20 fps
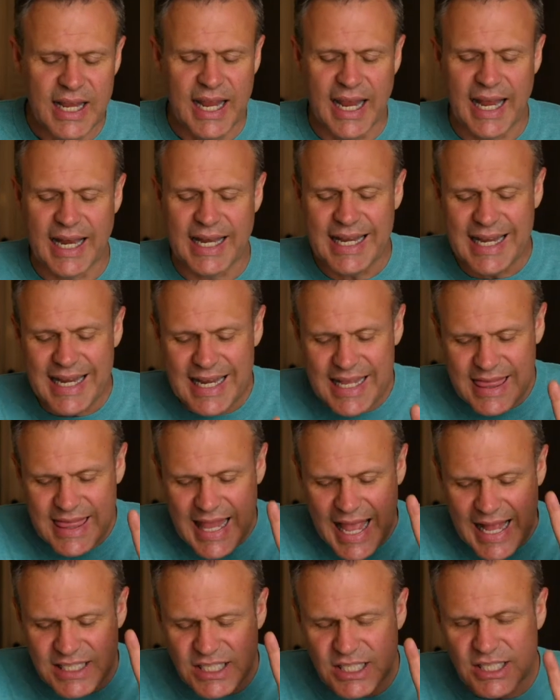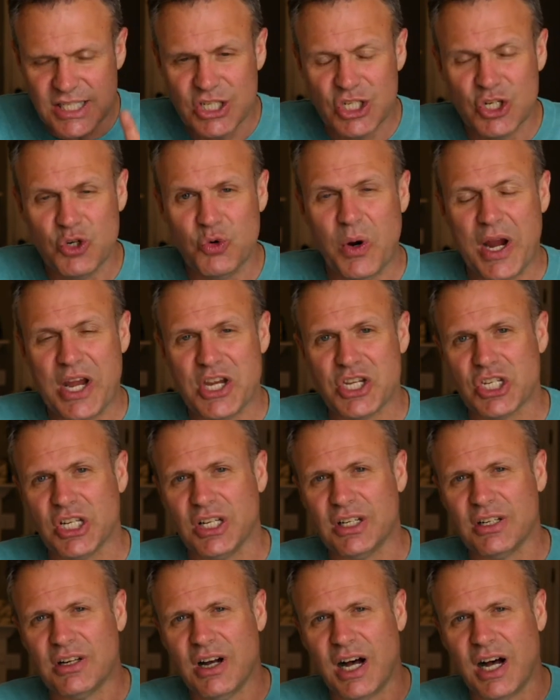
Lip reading: And in that situation,